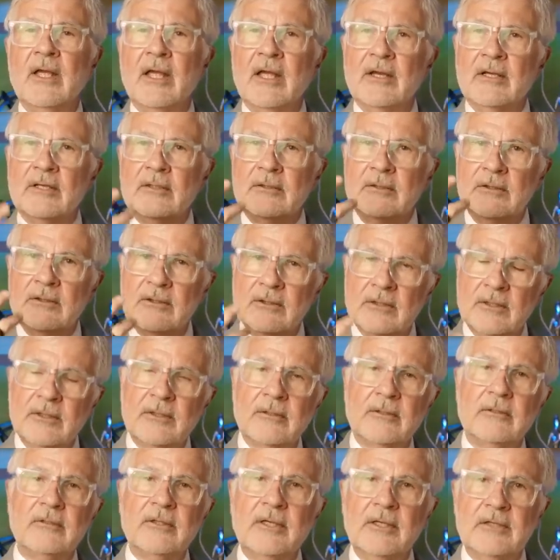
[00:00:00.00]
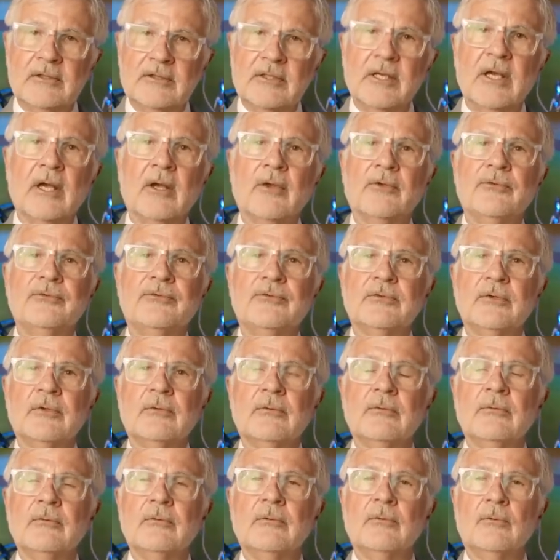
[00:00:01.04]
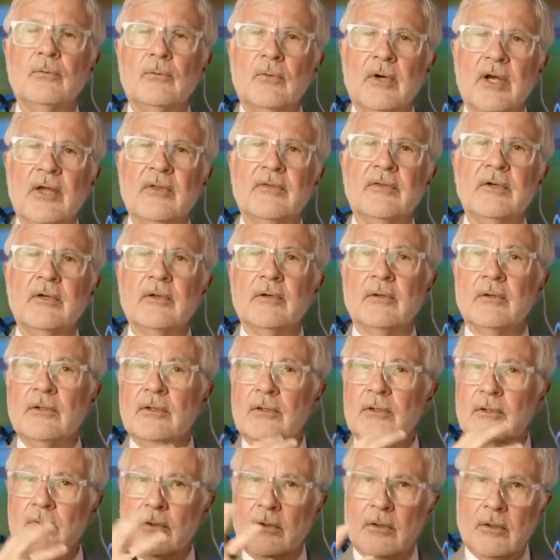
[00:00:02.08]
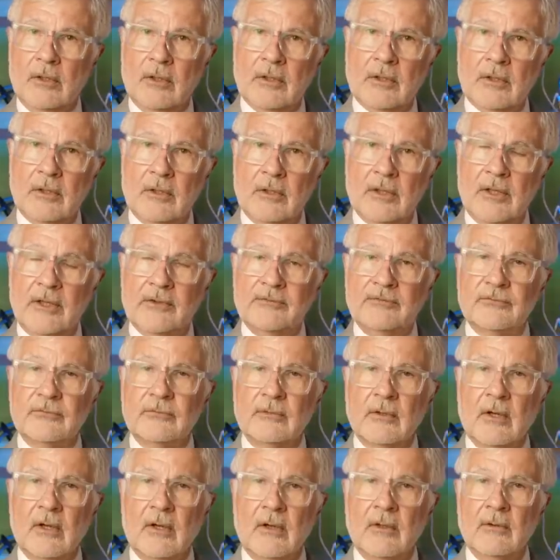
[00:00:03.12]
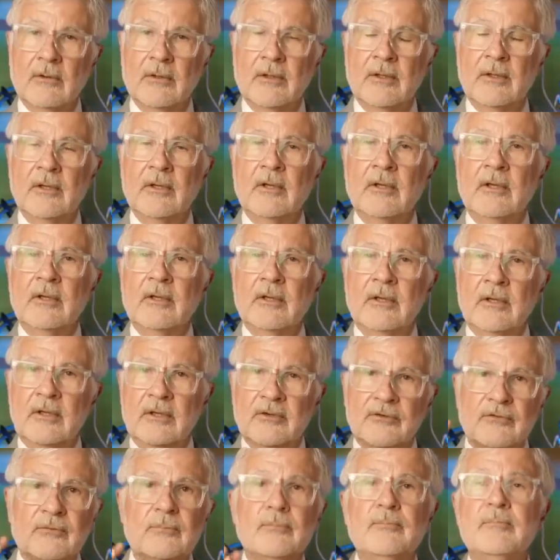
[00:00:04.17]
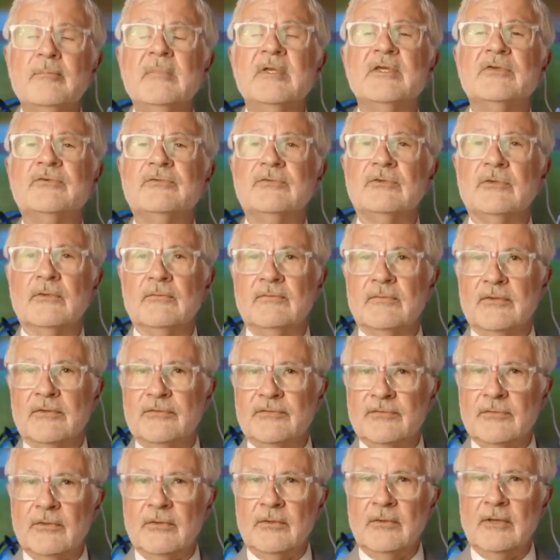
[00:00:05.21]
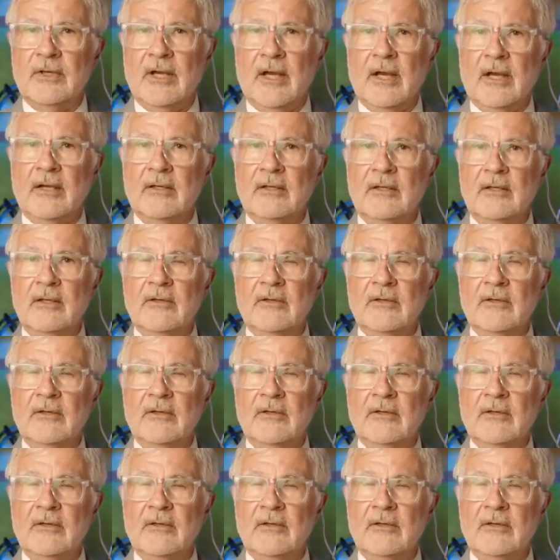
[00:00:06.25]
And it literally tells you whether your cholesterol is mischievous or not.